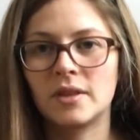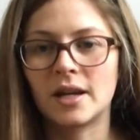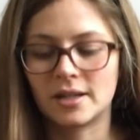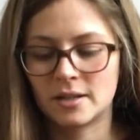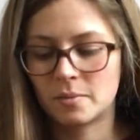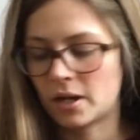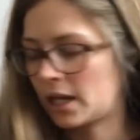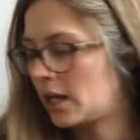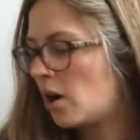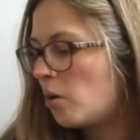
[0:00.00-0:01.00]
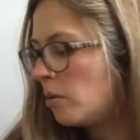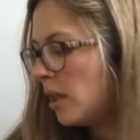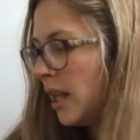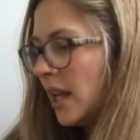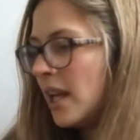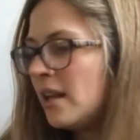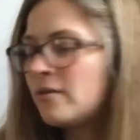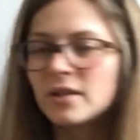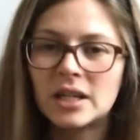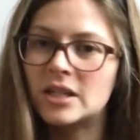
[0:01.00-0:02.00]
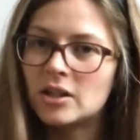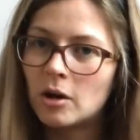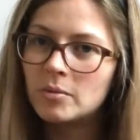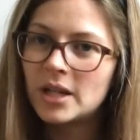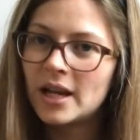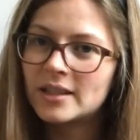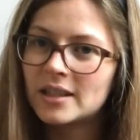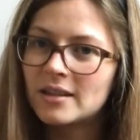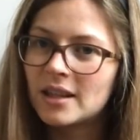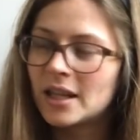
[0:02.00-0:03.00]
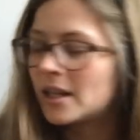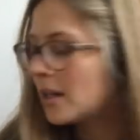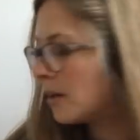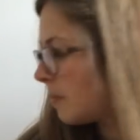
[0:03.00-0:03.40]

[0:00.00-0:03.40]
that's my only finished object, I think.